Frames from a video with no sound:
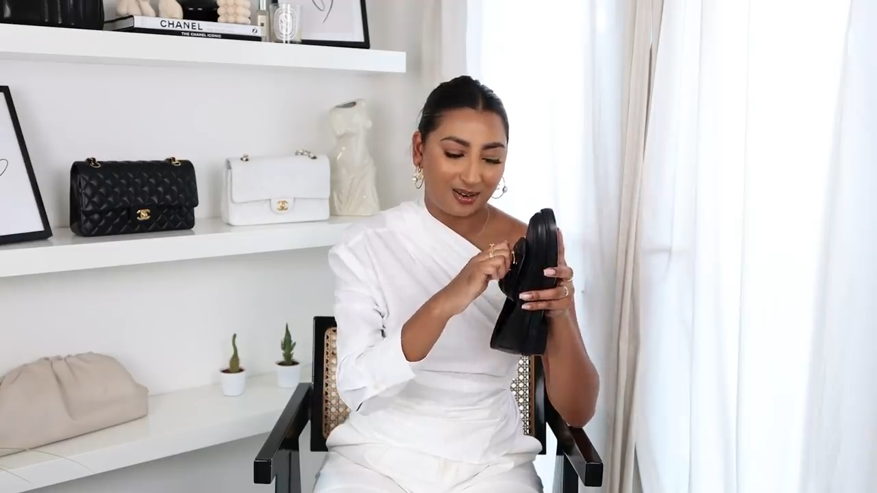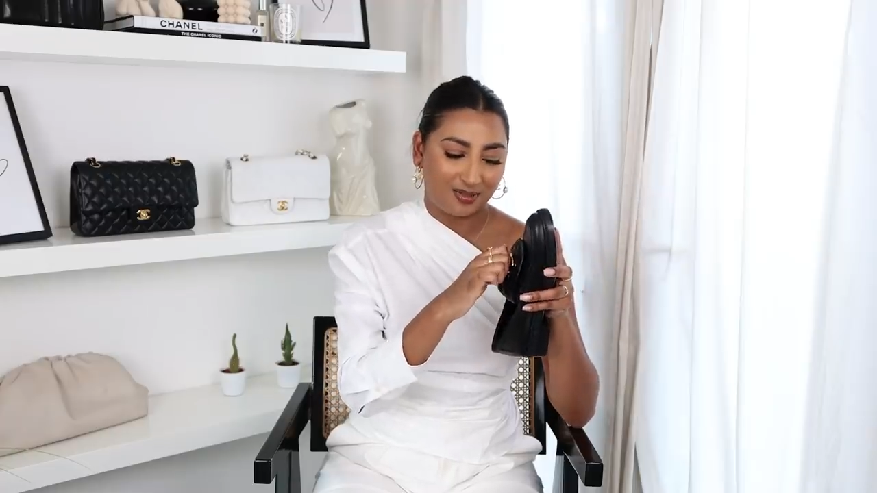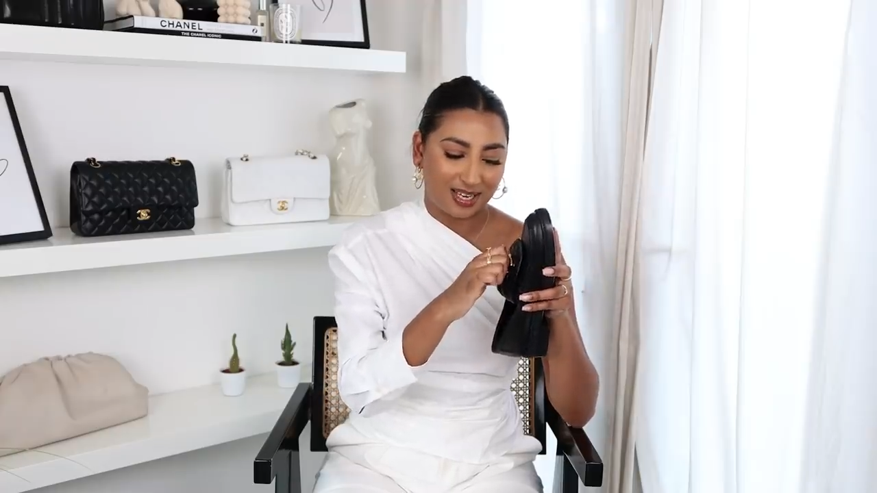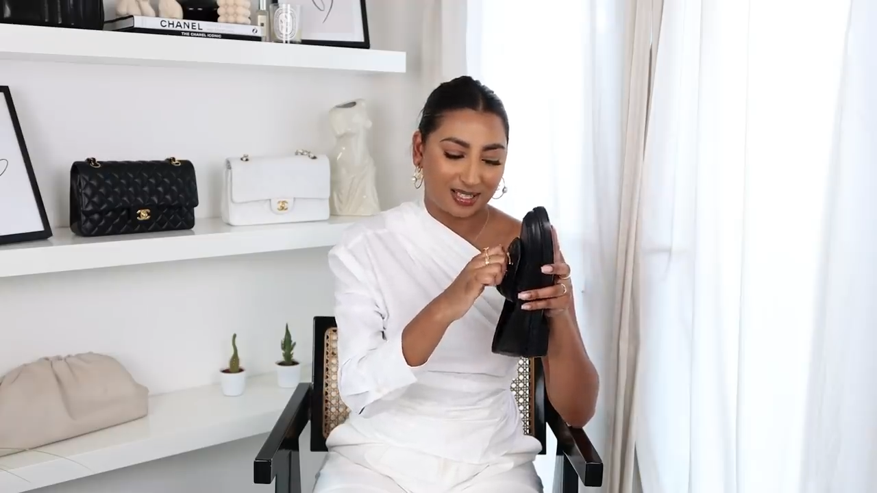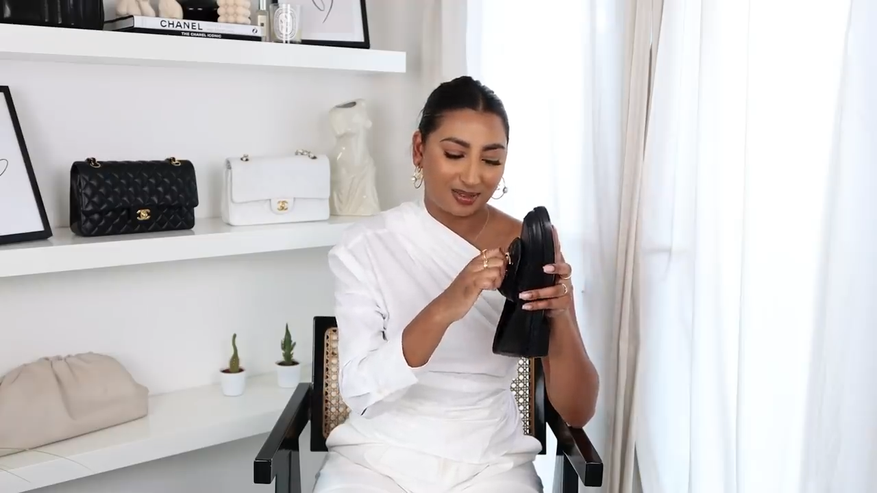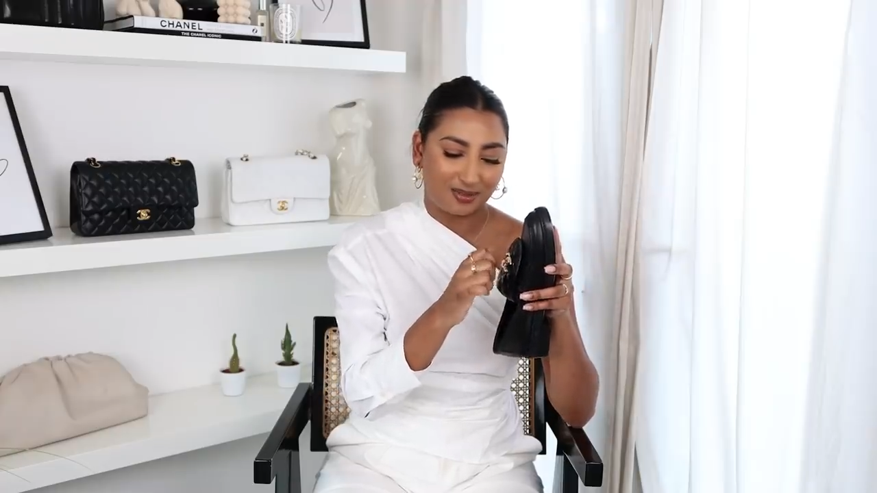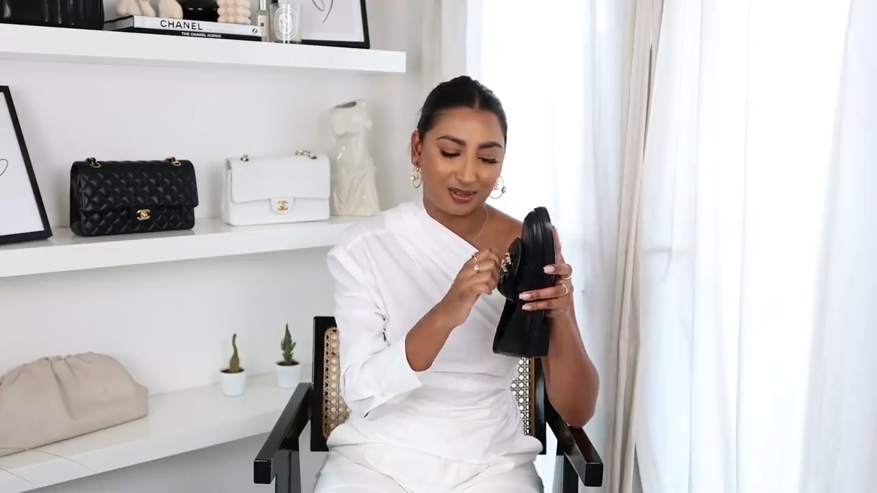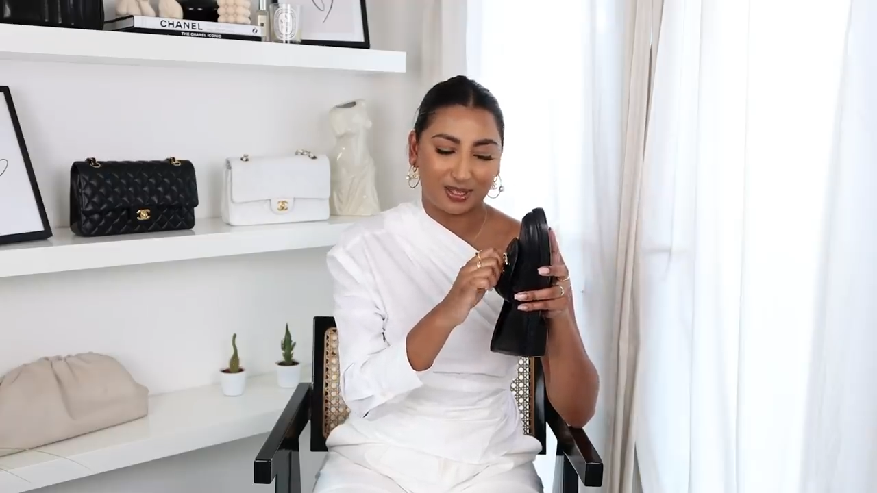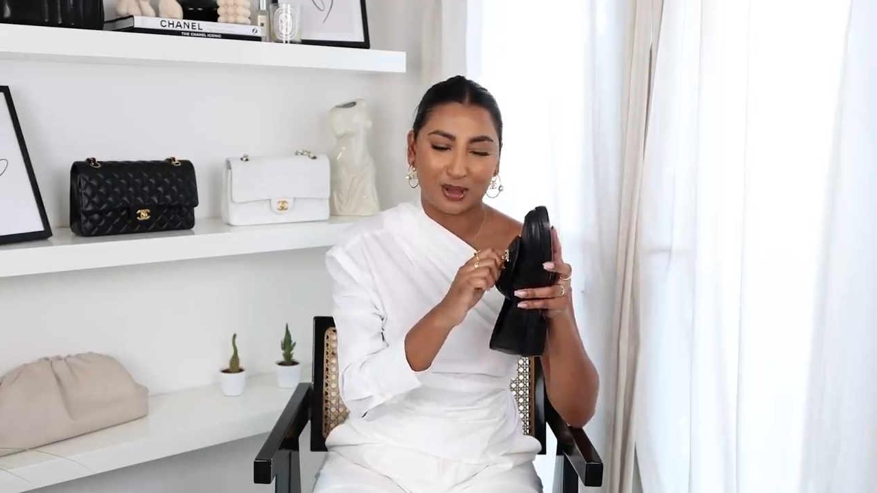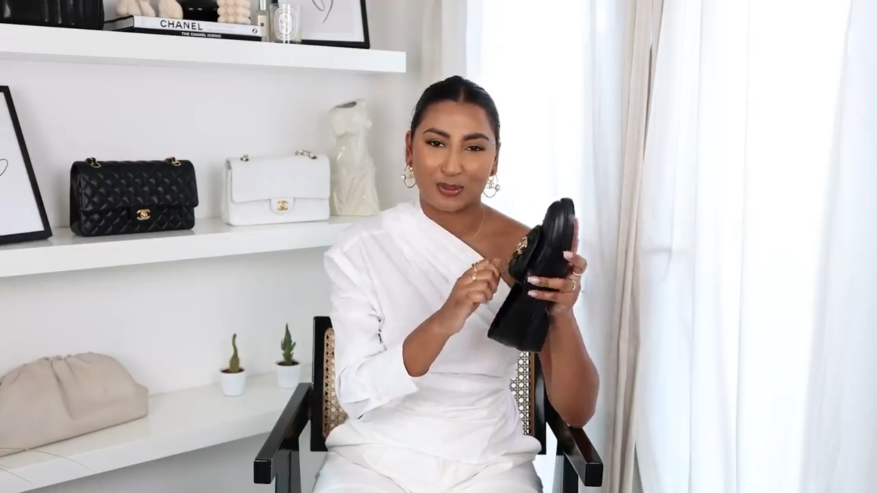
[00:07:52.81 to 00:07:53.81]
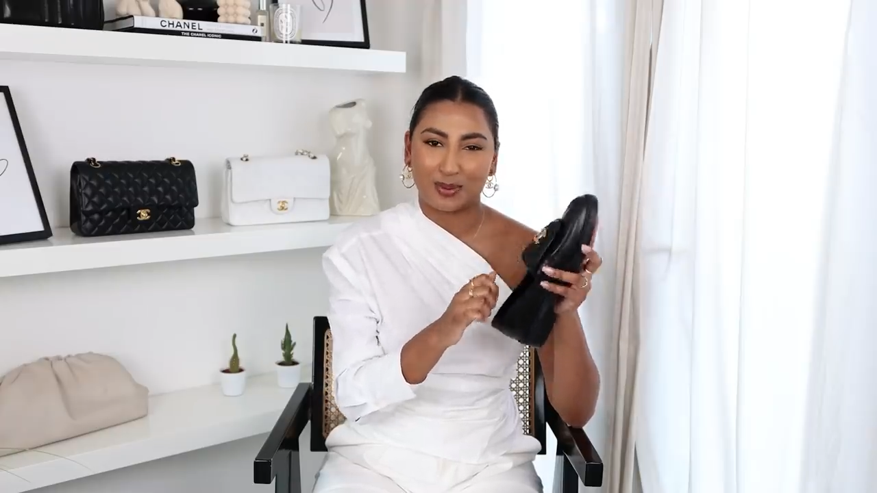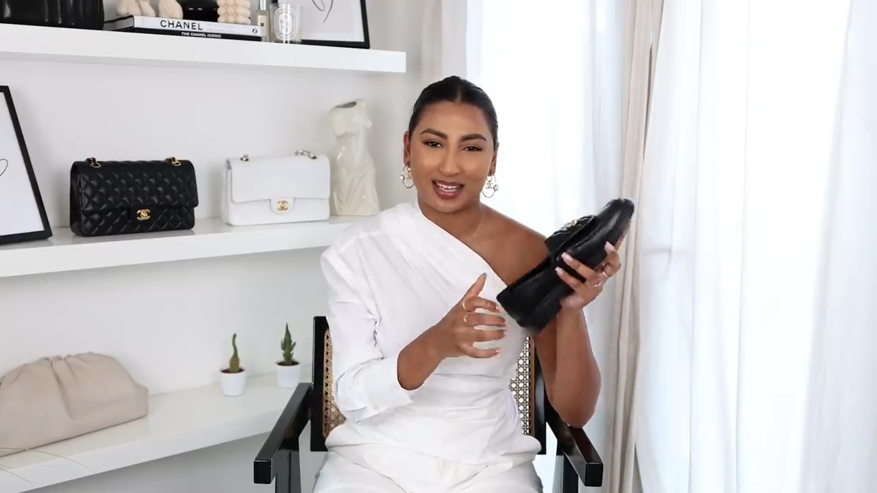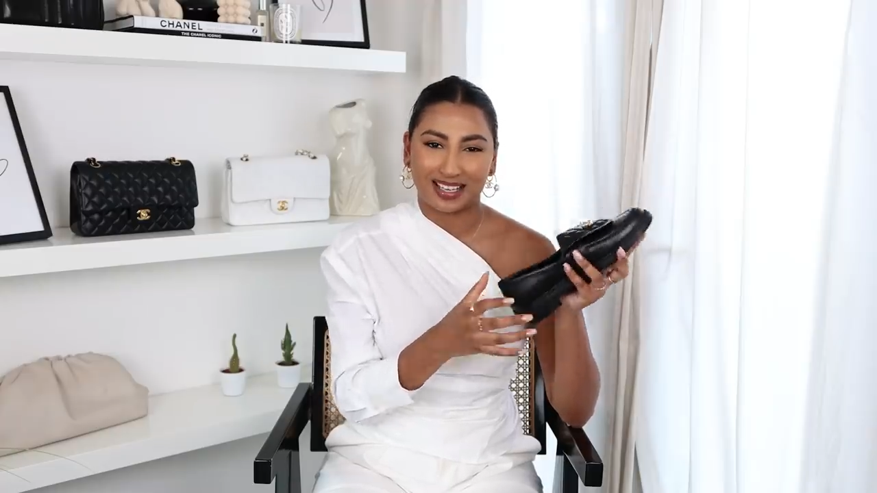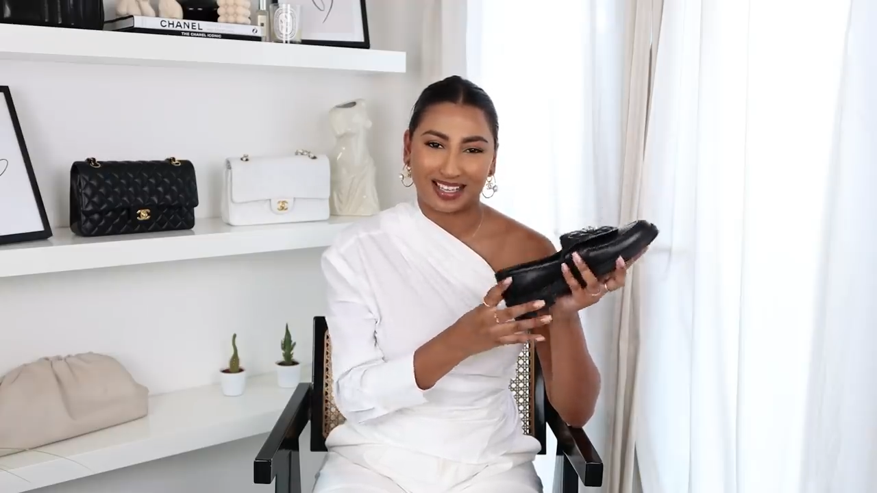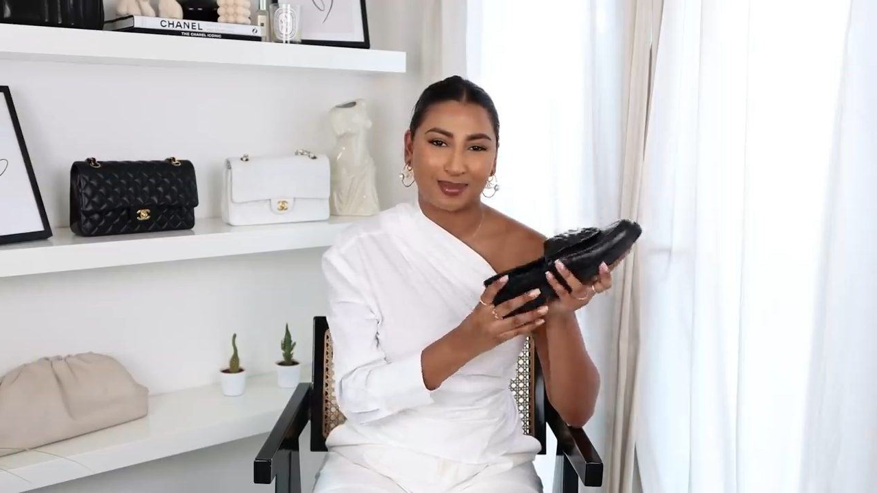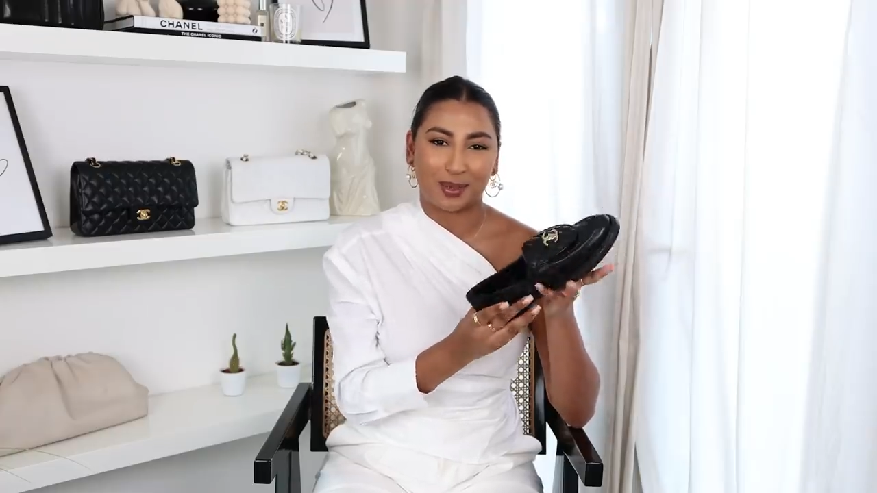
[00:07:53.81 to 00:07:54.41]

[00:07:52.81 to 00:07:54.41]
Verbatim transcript: a reason for this opening